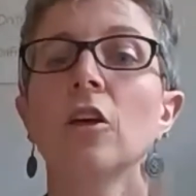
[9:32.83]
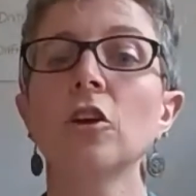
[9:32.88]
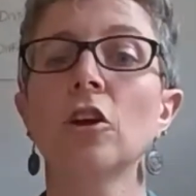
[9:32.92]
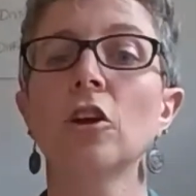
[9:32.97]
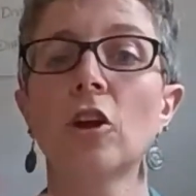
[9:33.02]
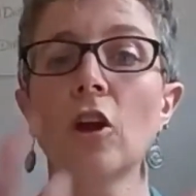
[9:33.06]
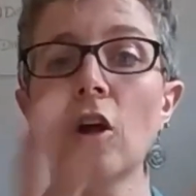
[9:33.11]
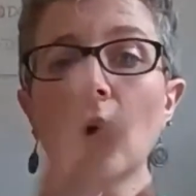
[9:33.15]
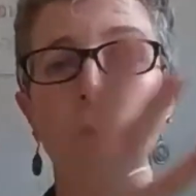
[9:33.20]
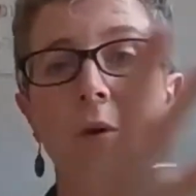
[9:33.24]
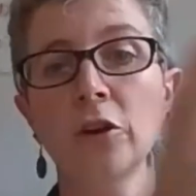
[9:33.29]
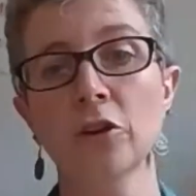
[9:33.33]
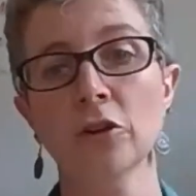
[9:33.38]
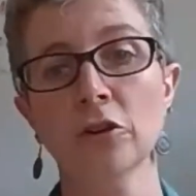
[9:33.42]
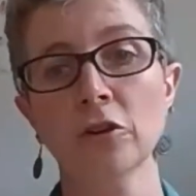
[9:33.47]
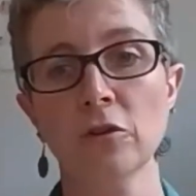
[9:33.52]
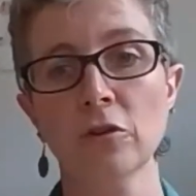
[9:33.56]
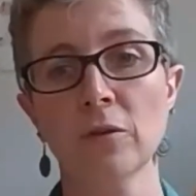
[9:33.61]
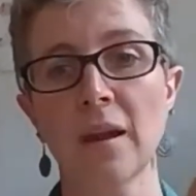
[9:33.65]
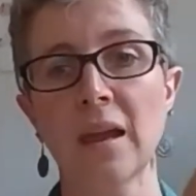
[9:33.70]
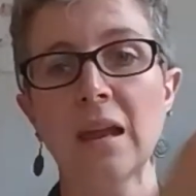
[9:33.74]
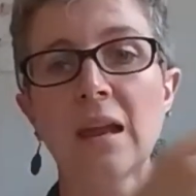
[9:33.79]
go in your
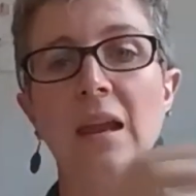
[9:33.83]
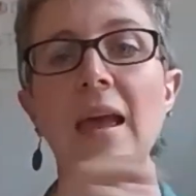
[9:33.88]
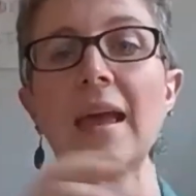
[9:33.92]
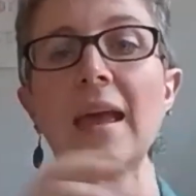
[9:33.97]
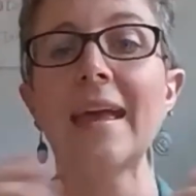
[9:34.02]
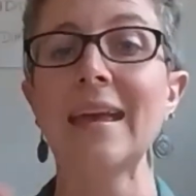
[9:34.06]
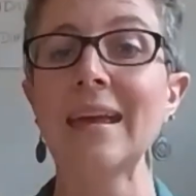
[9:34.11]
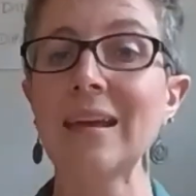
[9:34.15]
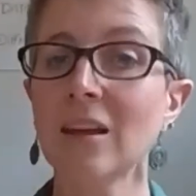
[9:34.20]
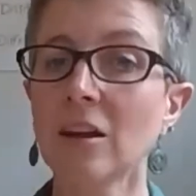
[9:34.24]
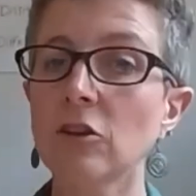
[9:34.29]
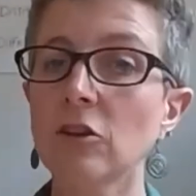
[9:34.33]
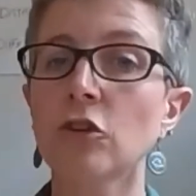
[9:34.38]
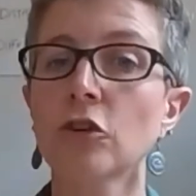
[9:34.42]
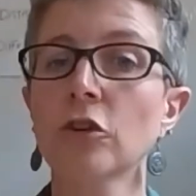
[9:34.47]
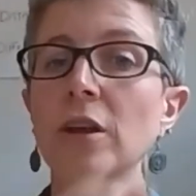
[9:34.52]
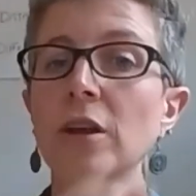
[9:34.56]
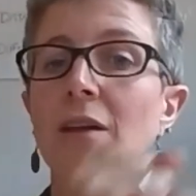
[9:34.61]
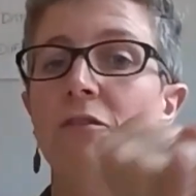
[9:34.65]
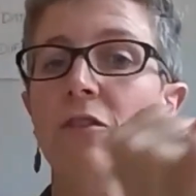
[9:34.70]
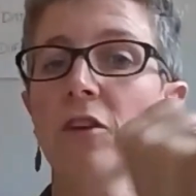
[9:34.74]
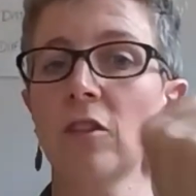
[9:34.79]
crate and you're
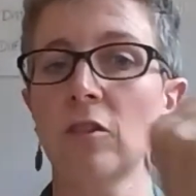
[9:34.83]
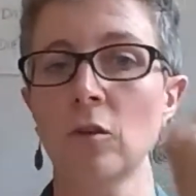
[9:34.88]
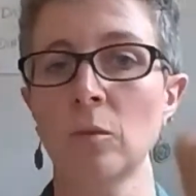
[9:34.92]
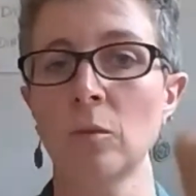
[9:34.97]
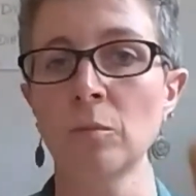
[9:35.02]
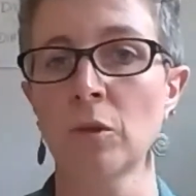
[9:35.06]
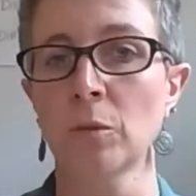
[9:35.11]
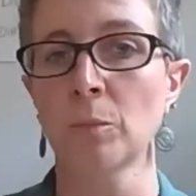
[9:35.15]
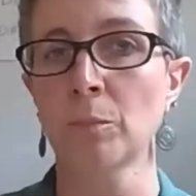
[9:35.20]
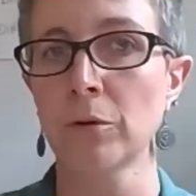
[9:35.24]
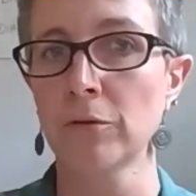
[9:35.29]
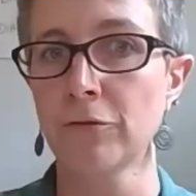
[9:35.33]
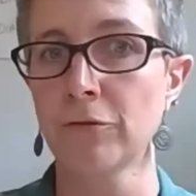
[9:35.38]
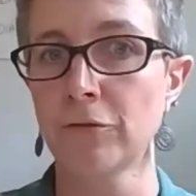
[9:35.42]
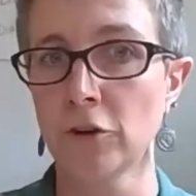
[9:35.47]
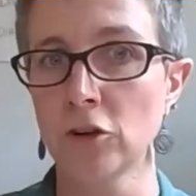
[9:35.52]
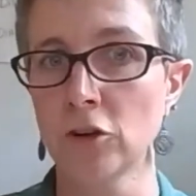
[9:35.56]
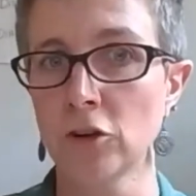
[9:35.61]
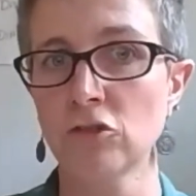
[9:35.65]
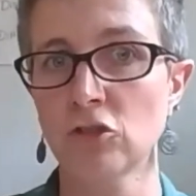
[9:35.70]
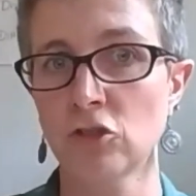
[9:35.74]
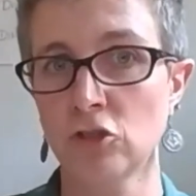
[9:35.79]
giving them the
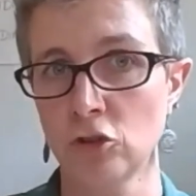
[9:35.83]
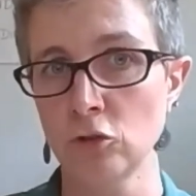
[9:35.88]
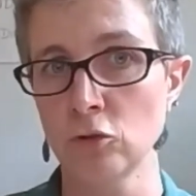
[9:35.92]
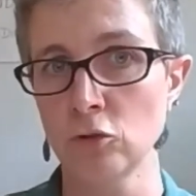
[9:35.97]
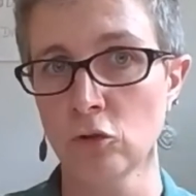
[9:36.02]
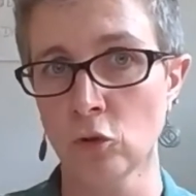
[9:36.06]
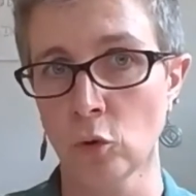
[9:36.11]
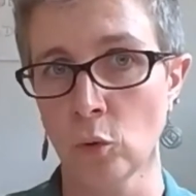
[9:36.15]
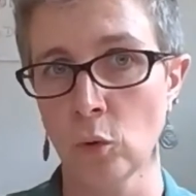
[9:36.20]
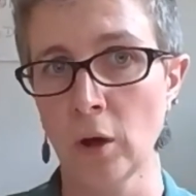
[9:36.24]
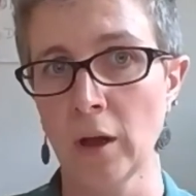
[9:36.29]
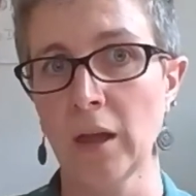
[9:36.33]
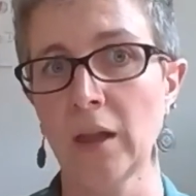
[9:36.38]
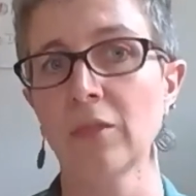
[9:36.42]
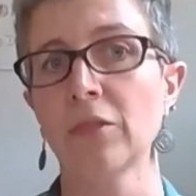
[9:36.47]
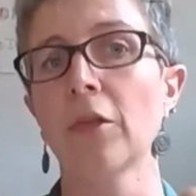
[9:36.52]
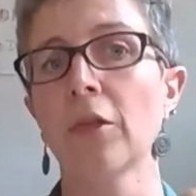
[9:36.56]
preferred chew toy,